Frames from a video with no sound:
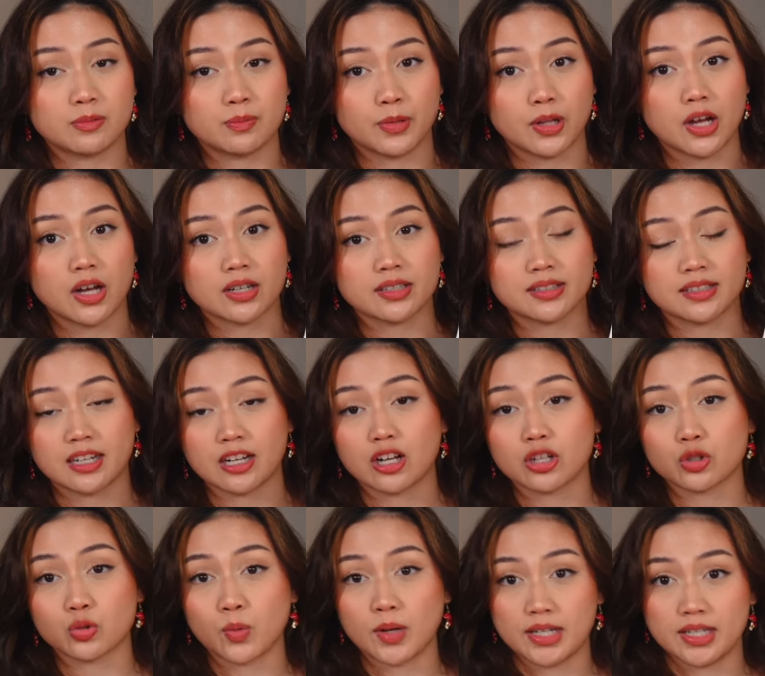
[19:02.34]
blocks, and I
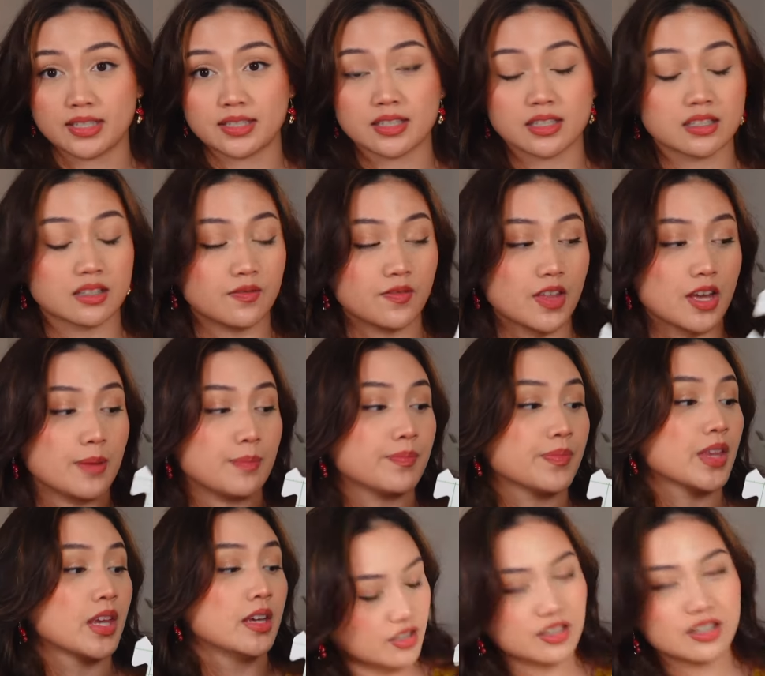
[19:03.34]
got 26 of them.
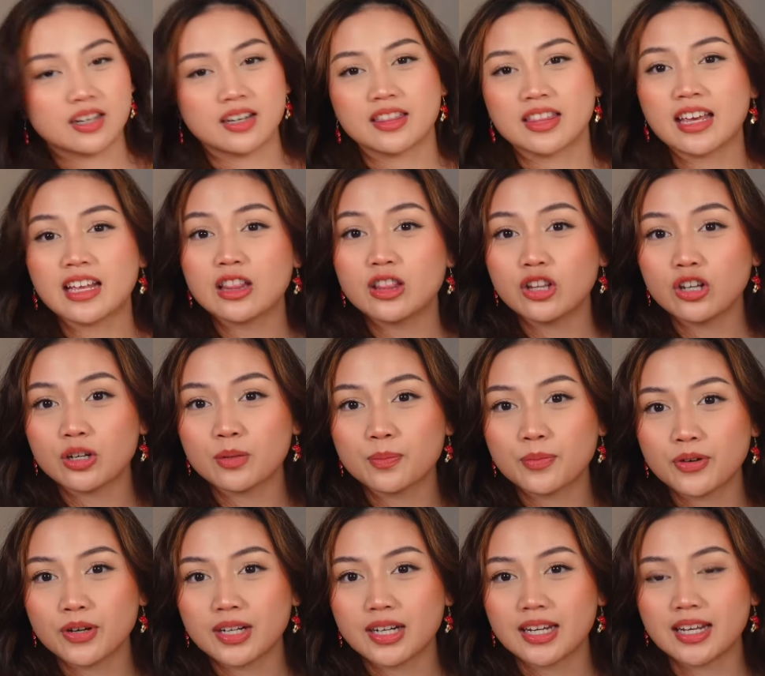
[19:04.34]
They look
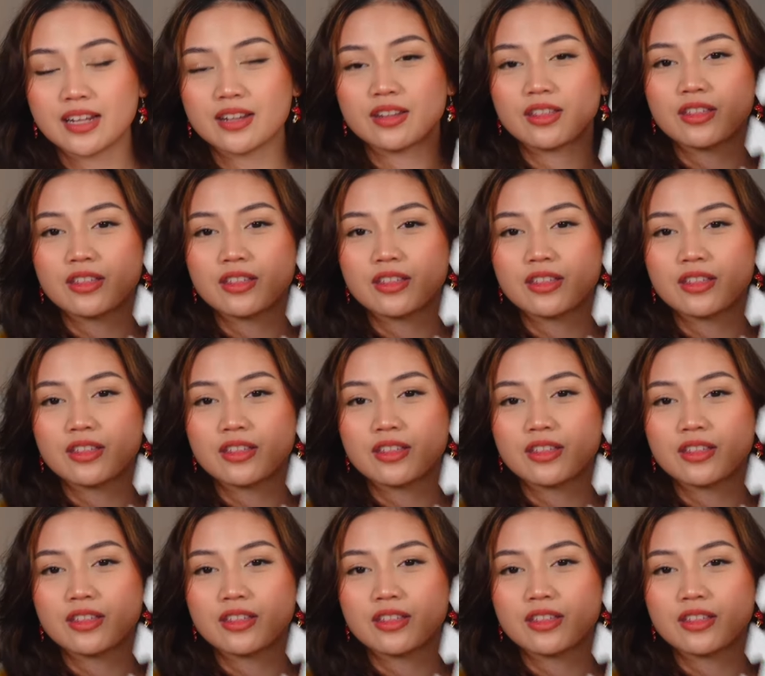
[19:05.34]
pretty in